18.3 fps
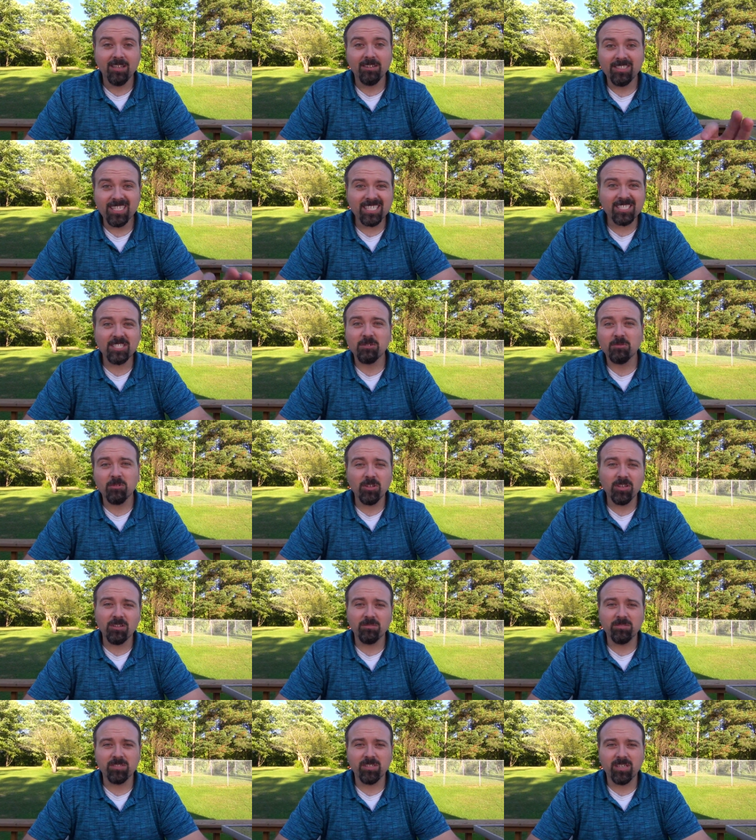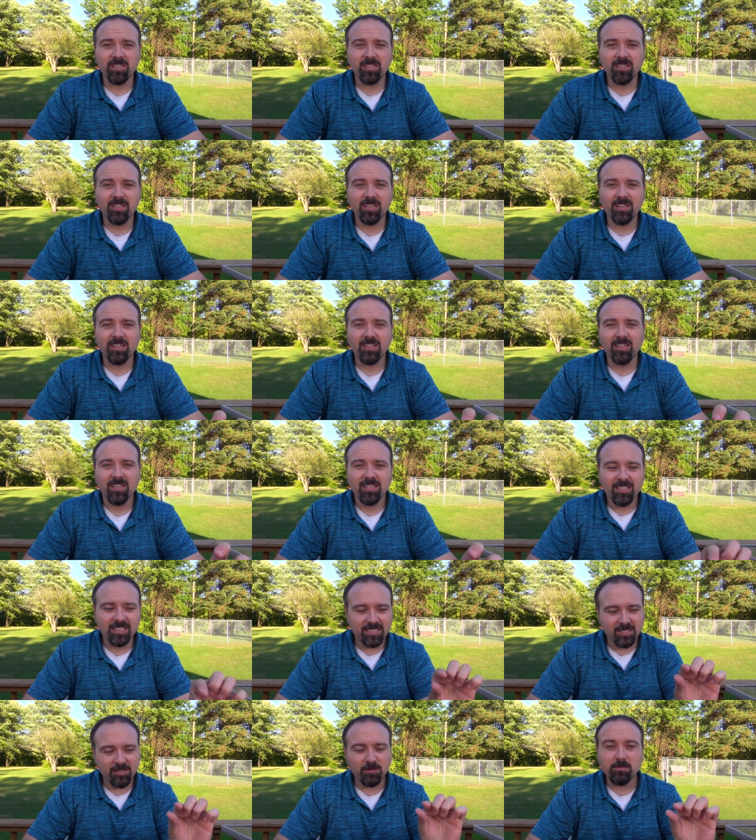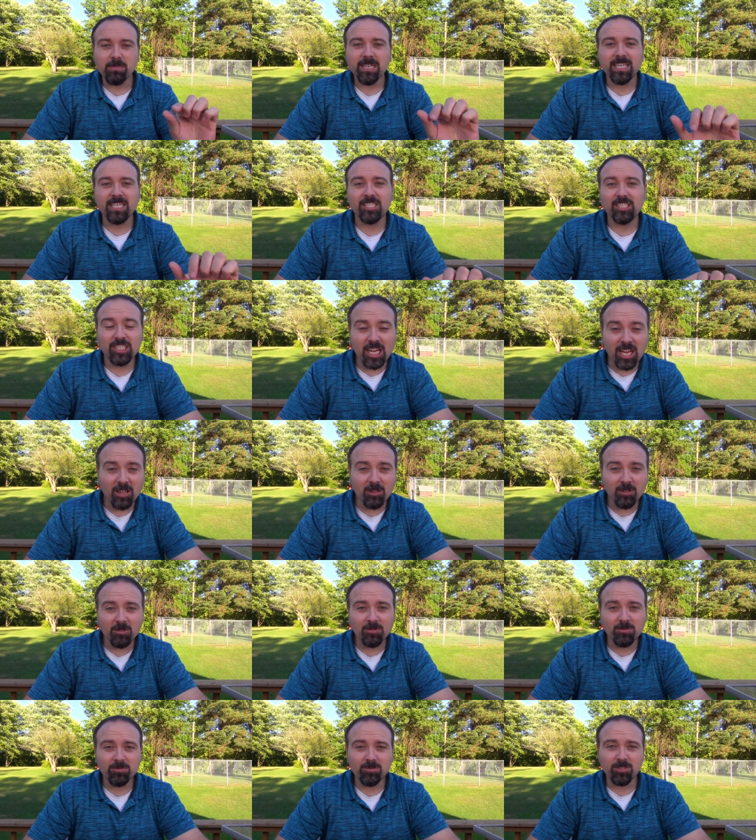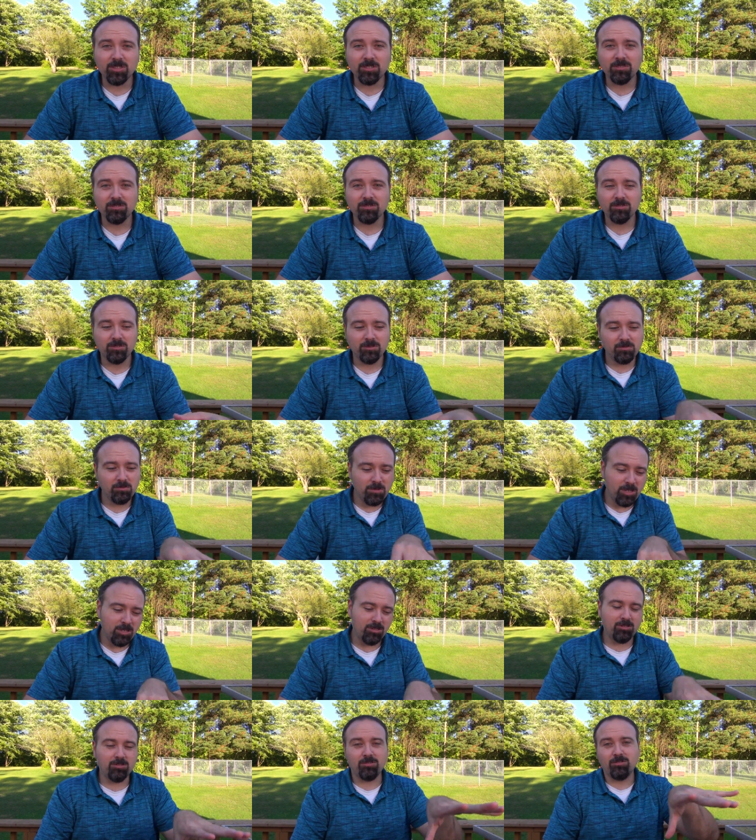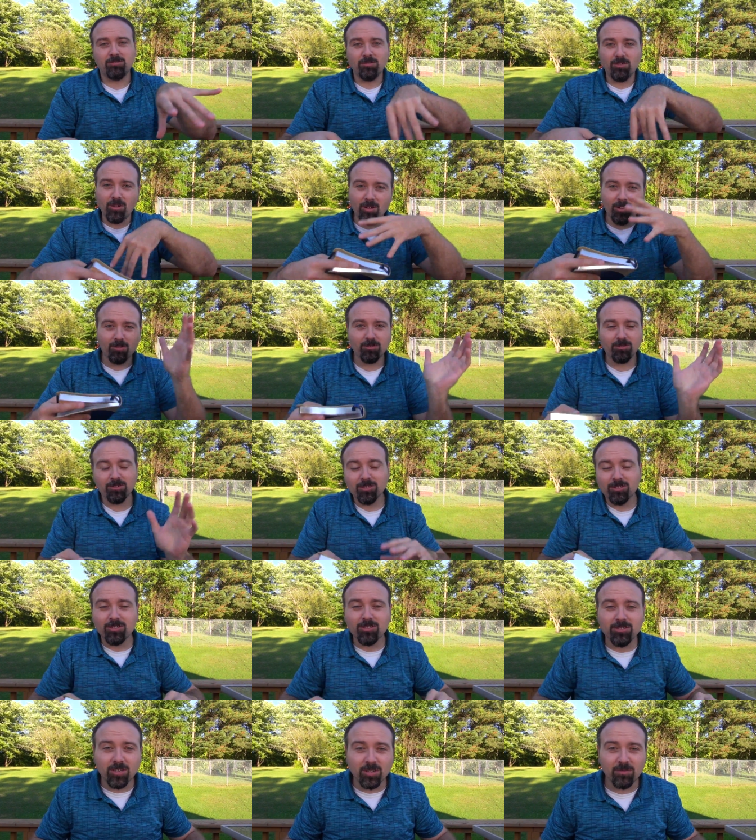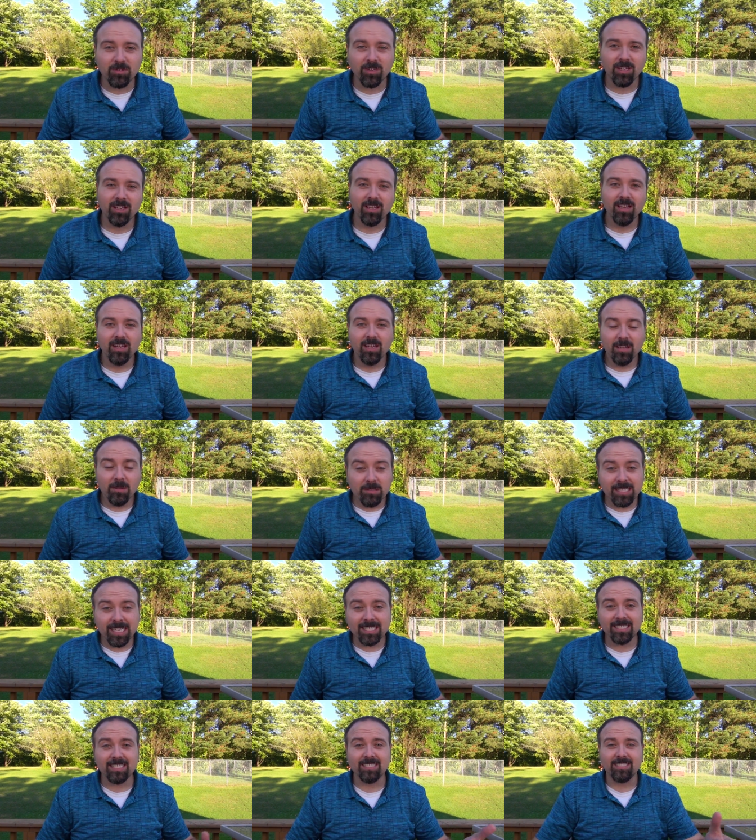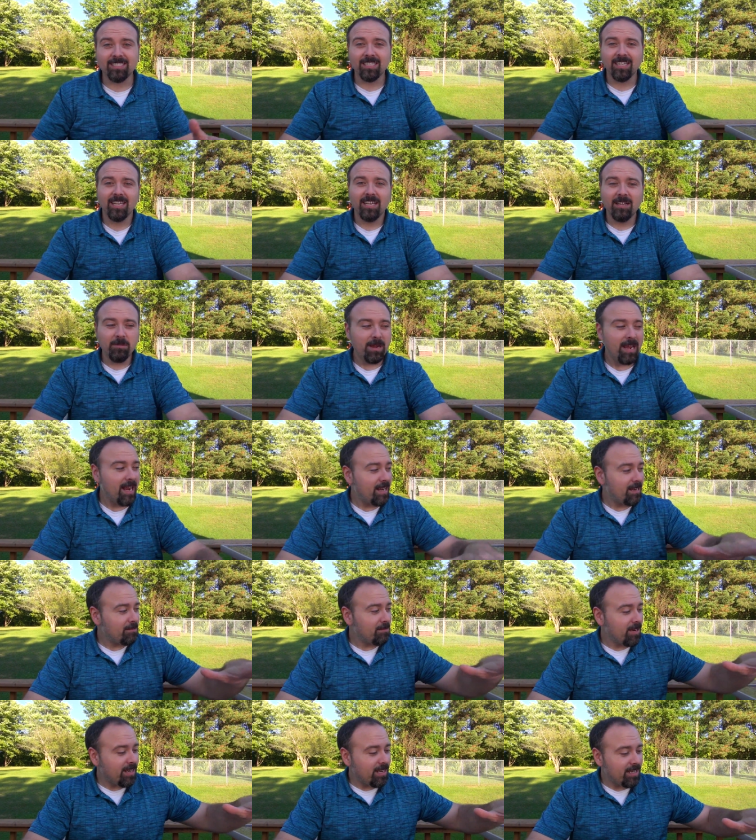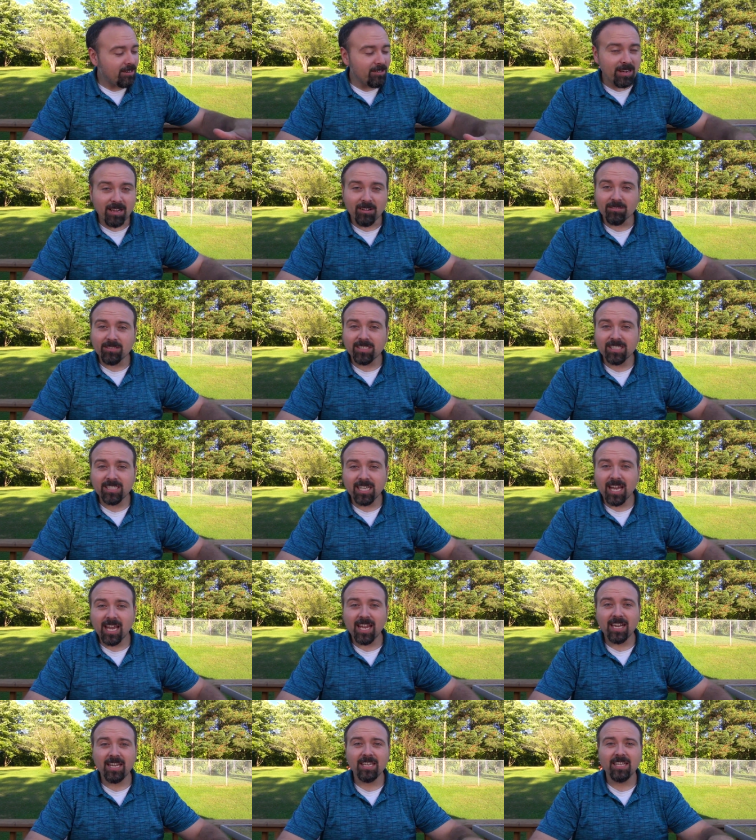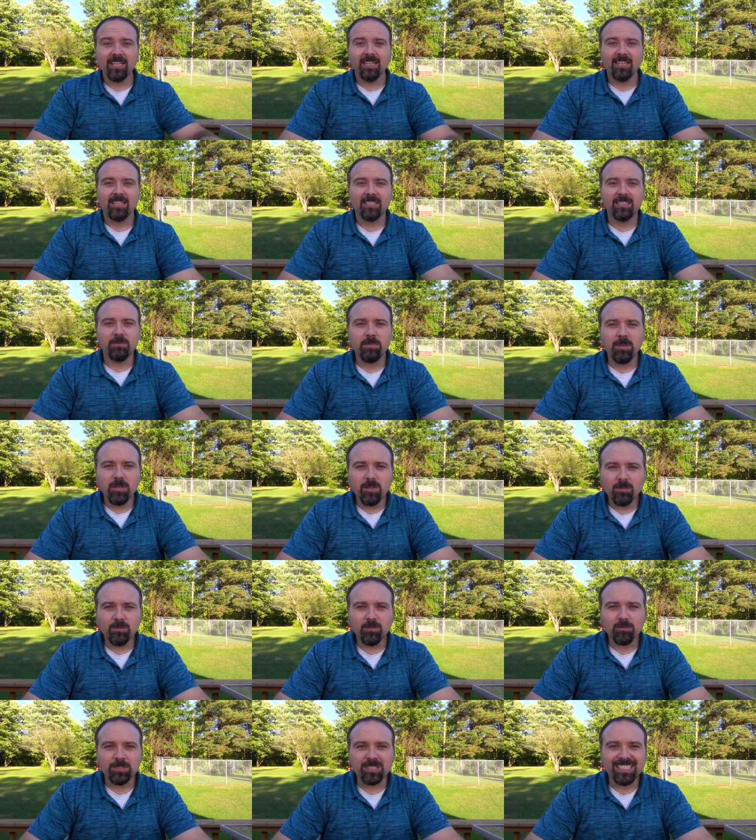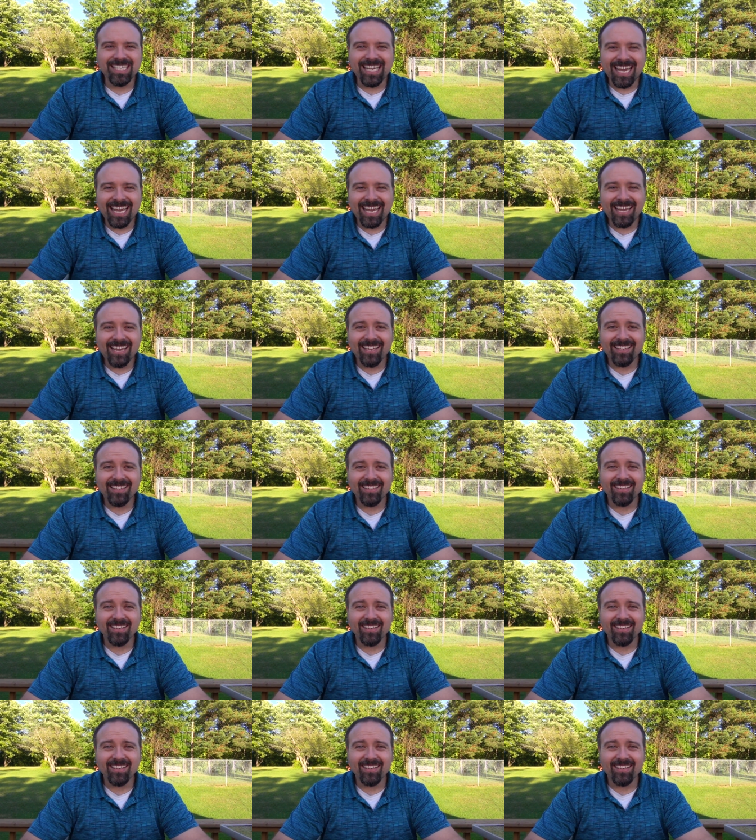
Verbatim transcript: It's actually really good. It was like uh, these little mini shells and this meat and all the good stuff. It was excellent. We had it right here outside. It's a beautiful day.